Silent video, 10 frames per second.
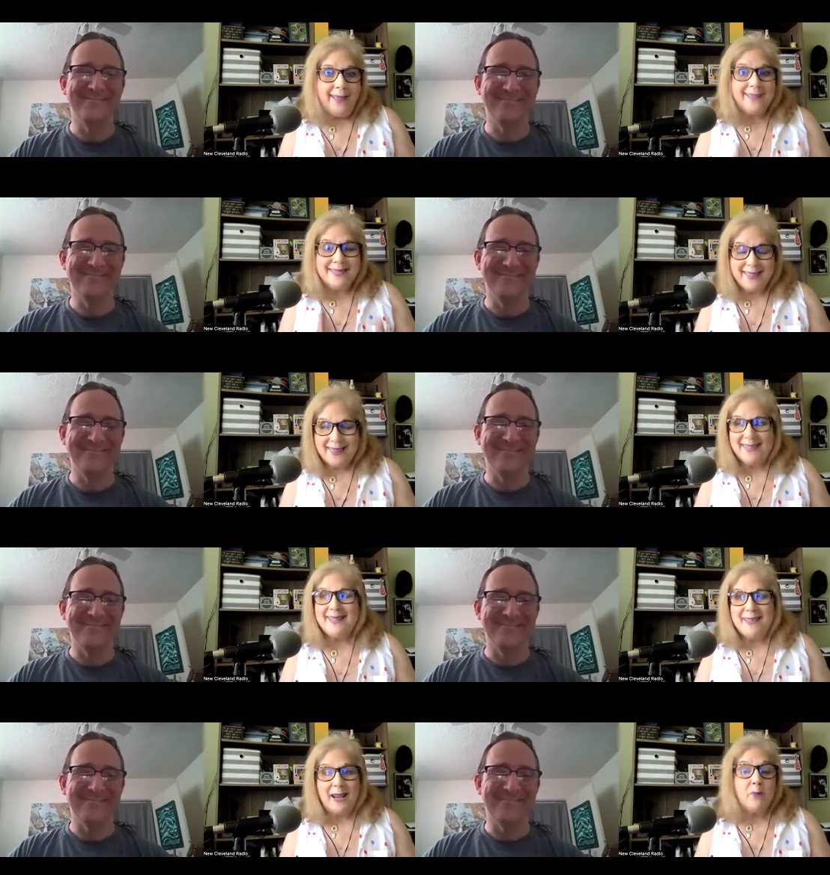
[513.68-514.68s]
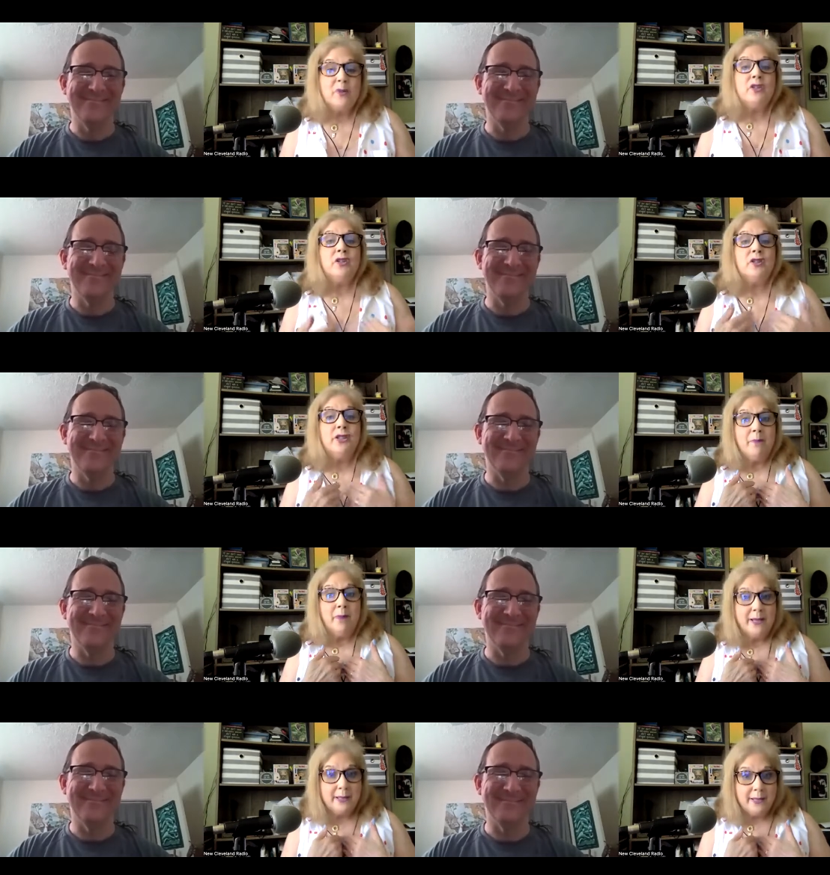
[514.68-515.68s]
Speaker 1: that's the thing that I was judging
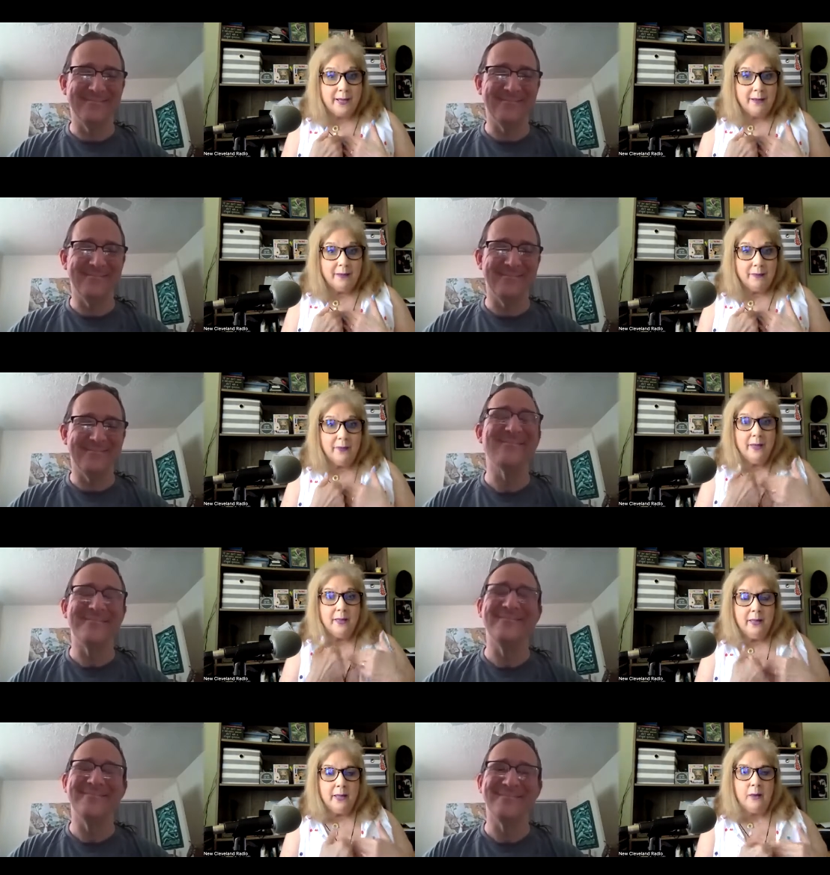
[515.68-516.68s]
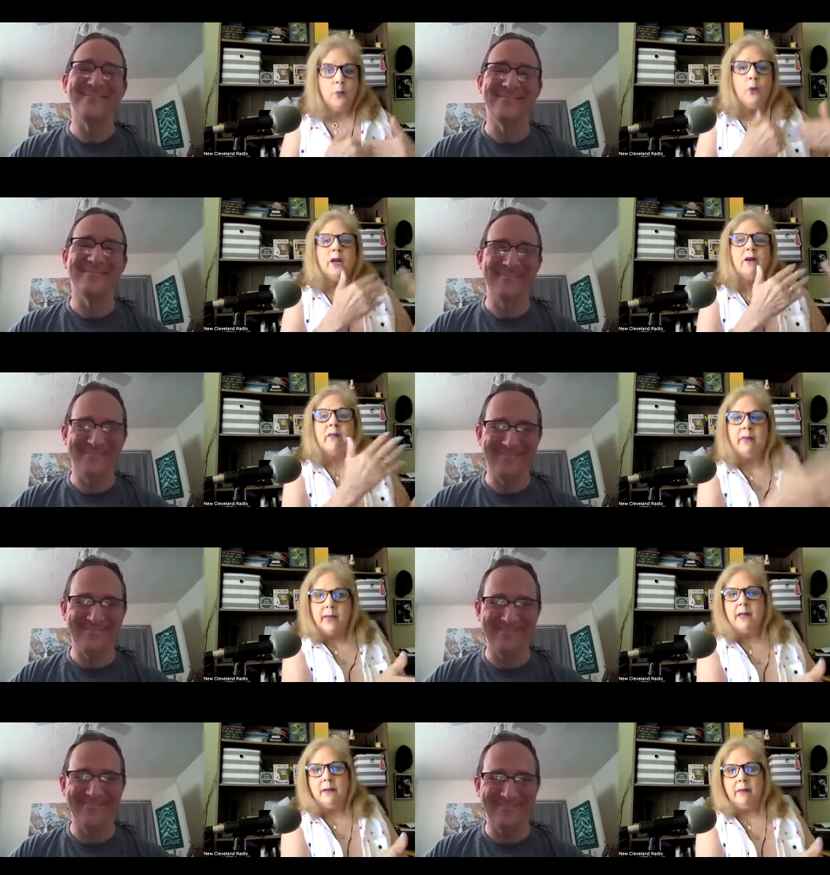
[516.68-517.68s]
myself, thinking, what are
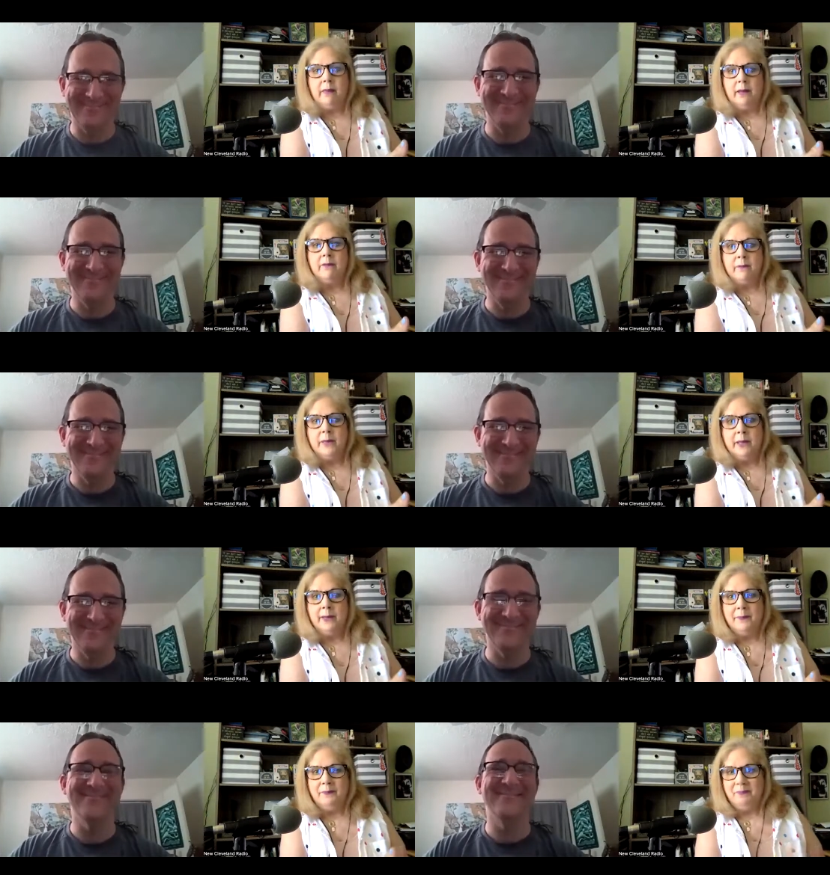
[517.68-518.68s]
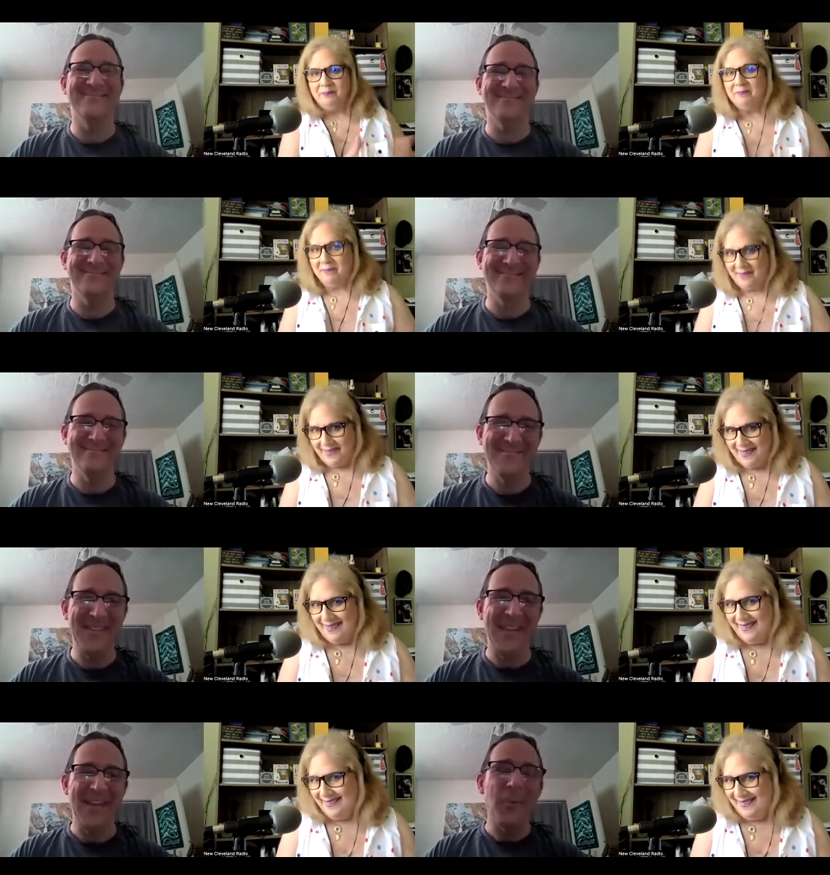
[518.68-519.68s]
they going to think of me?
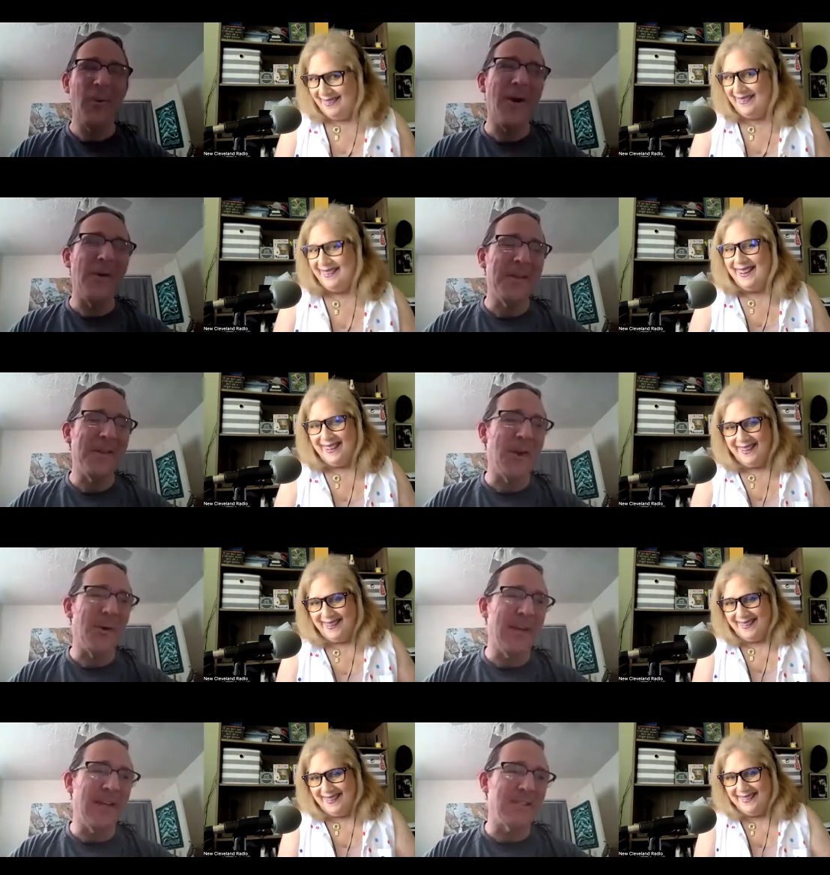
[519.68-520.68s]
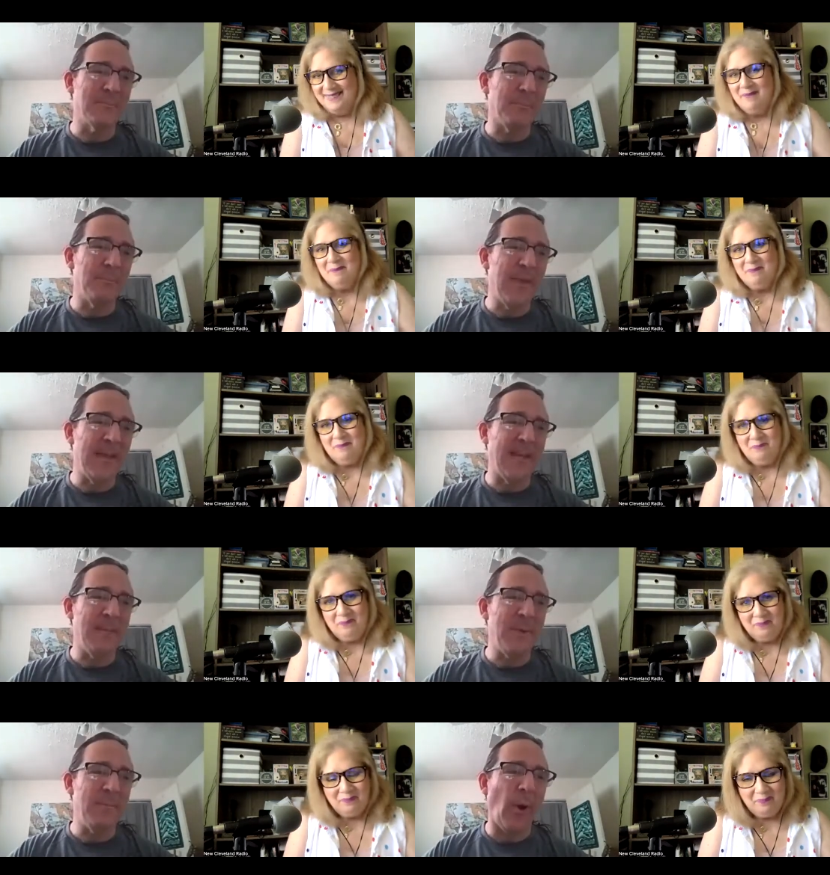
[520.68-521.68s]
Speaker 2: Well, you know, it's, it can
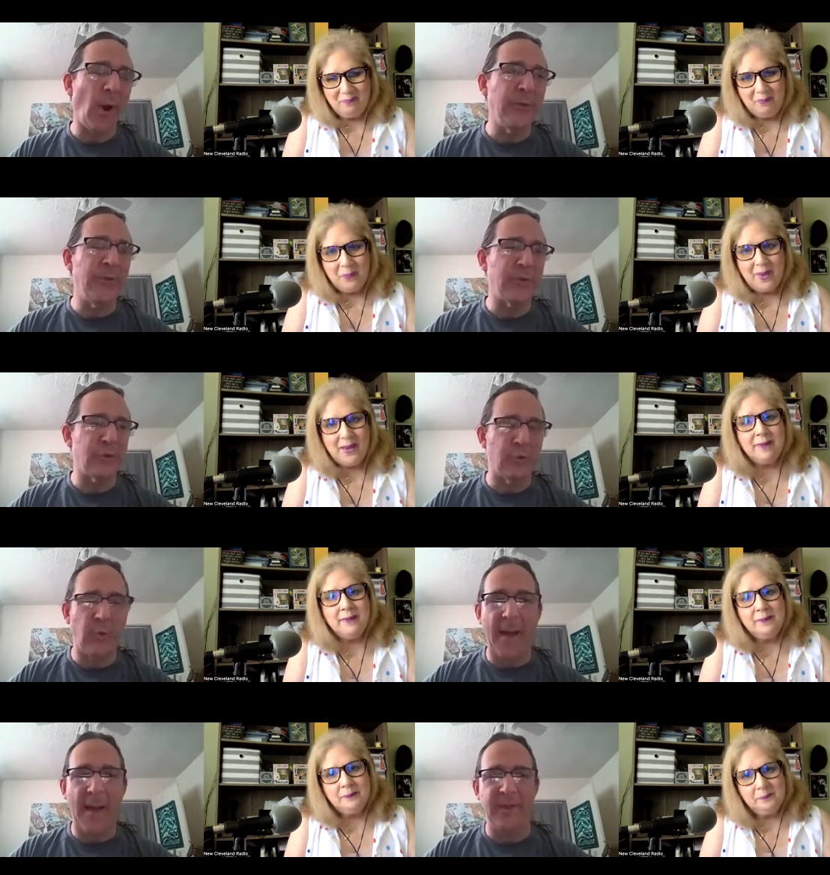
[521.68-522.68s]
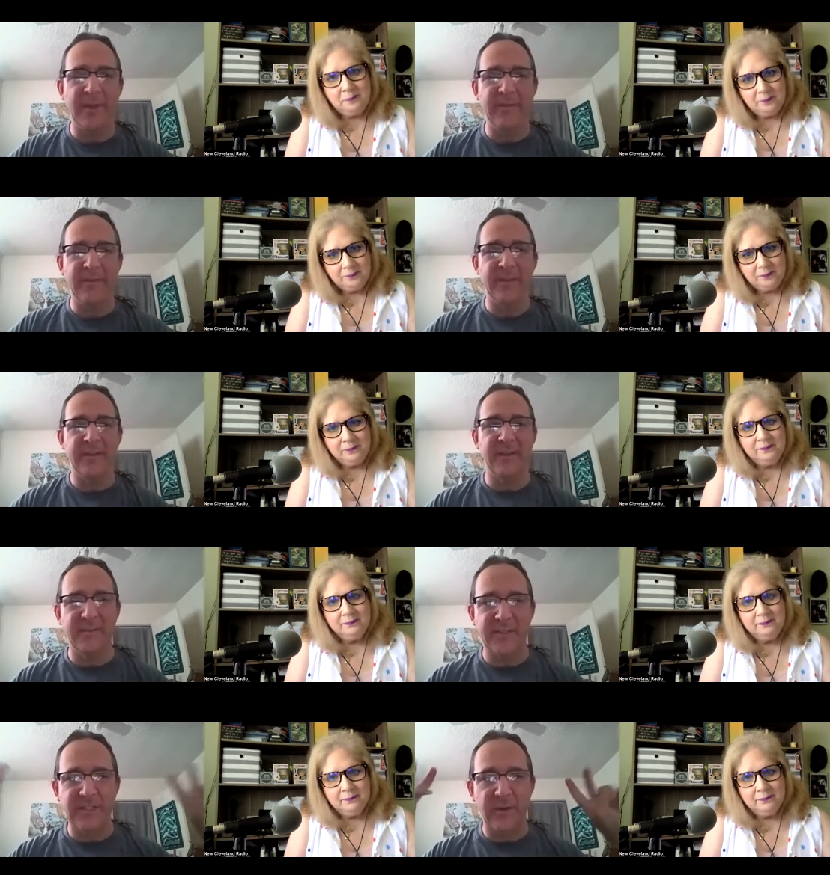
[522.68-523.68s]
be part of the trap in the, in
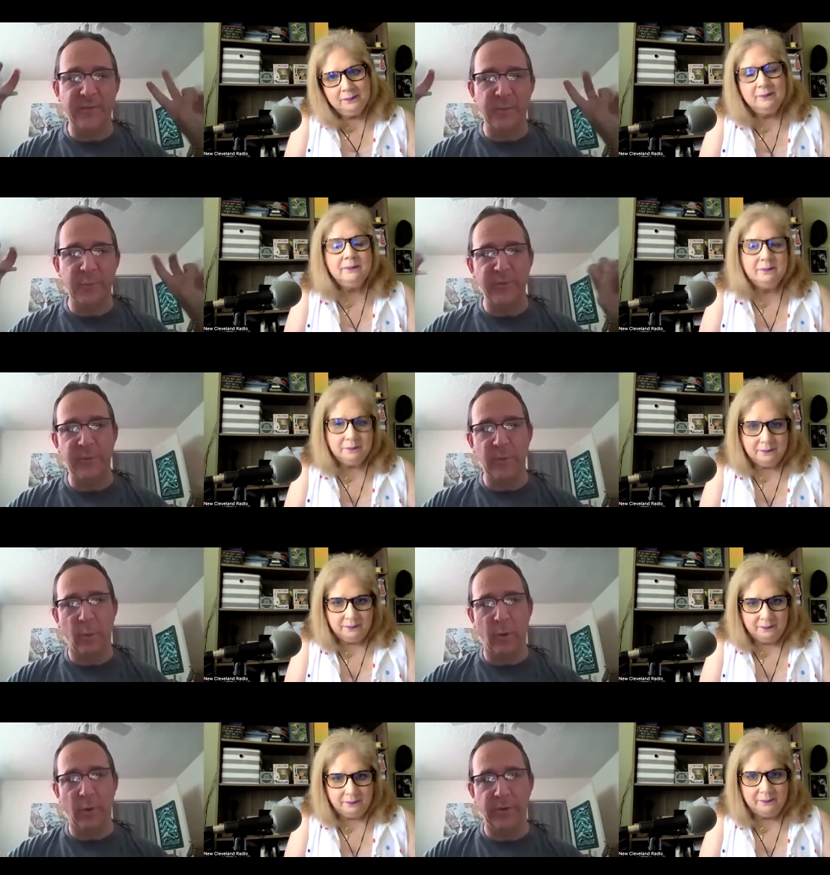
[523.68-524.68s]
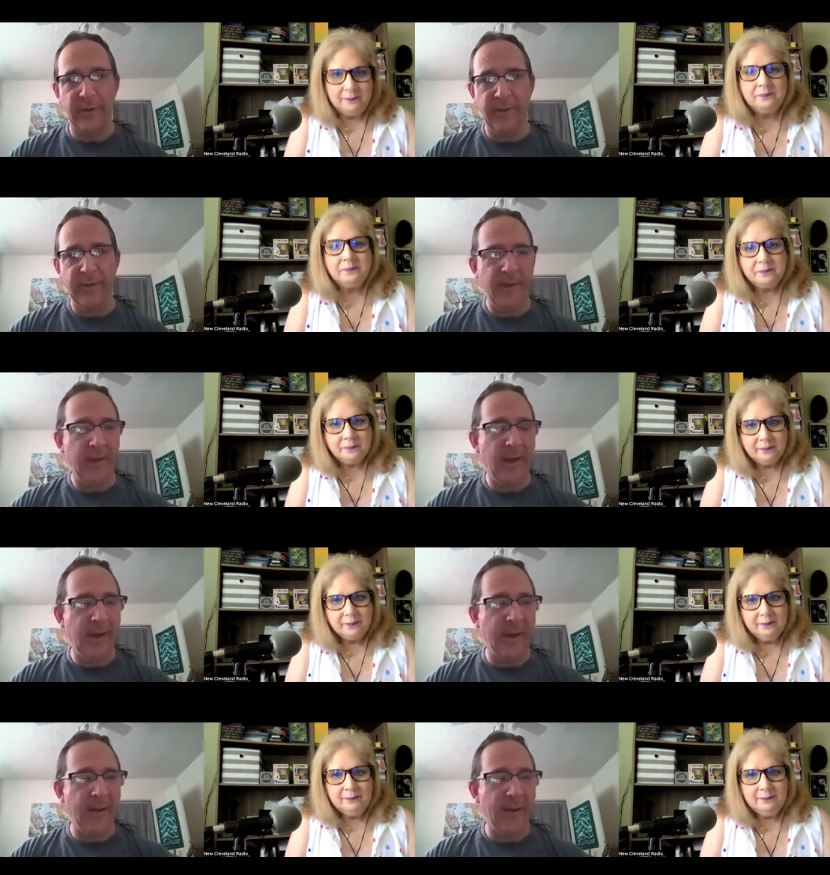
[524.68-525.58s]
the self-improvement world. Uh,